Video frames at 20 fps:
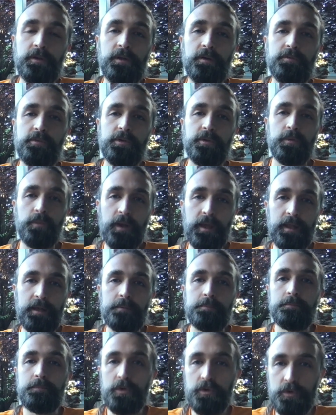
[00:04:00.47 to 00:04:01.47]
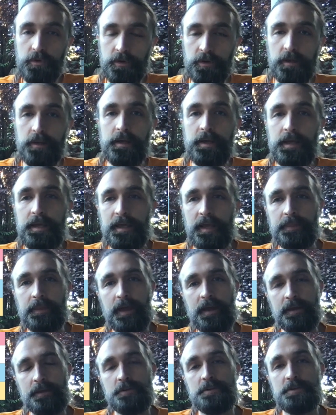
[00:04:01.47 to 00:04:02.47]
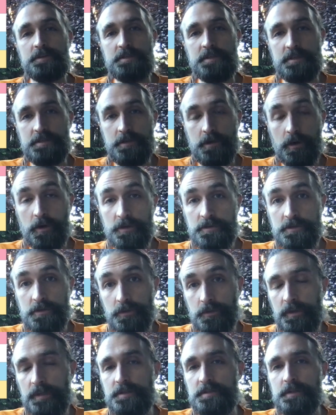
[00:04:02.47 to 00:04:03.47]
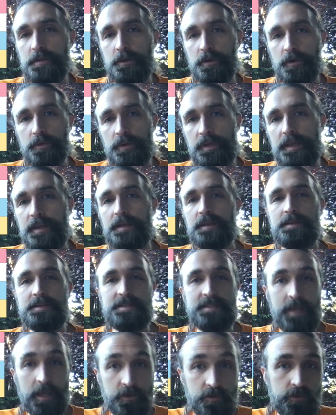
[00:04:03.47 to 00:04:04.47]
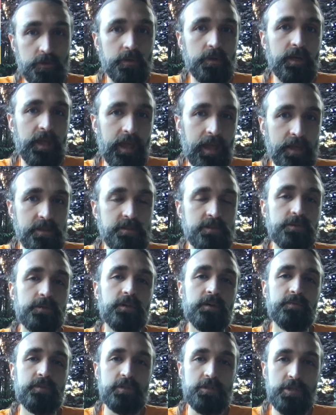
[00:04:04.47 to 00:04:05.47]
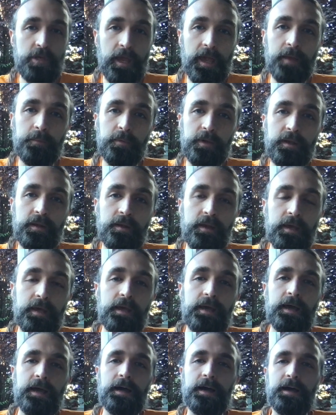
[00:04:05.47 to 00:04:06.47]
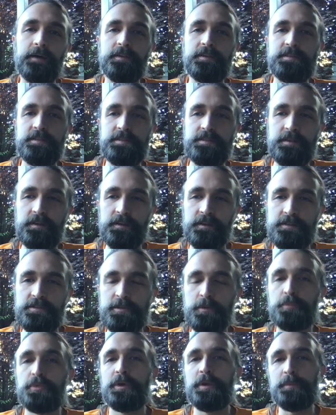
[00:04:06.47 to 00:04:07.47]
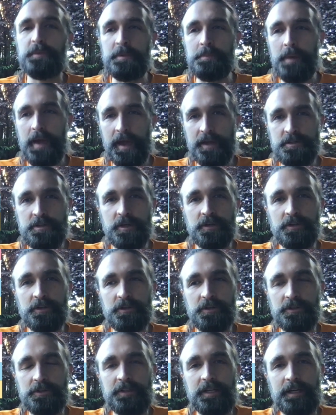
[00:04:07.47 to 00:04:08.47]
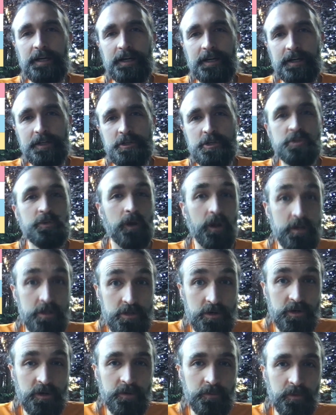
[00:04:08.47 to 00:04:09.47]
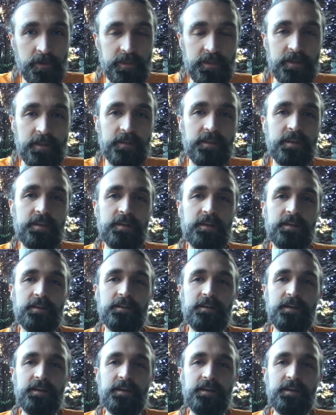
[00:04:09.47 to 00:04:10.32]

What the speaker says: of the red moon. And that enters us also into the green central castle of enchantment. This is the supremely magical structure within the